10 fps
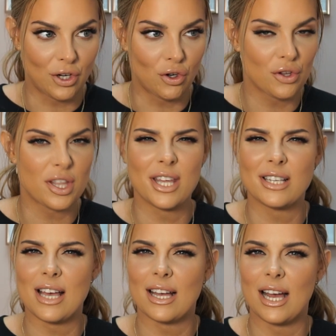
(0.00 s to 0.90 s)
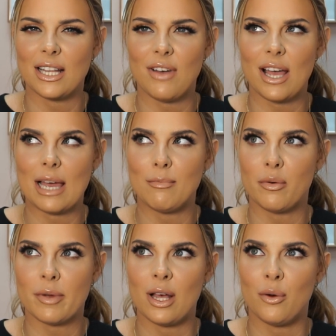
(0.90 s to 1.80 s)
And other things that kind of I get
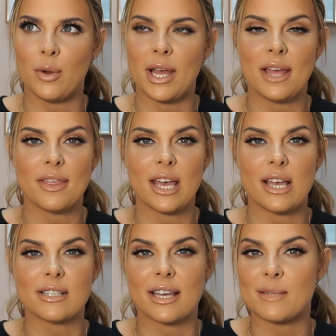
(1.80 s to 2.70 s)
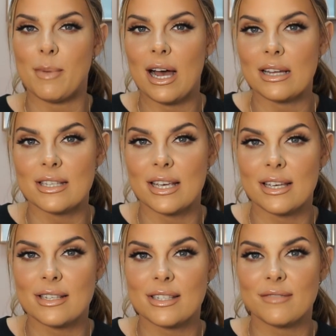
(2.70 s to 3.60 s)
mum guilt with is kids'
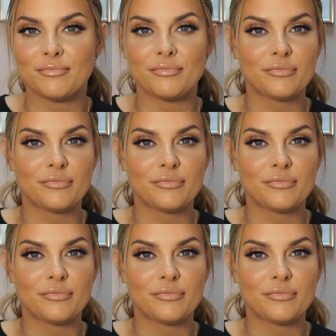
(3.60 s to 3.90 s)
parties,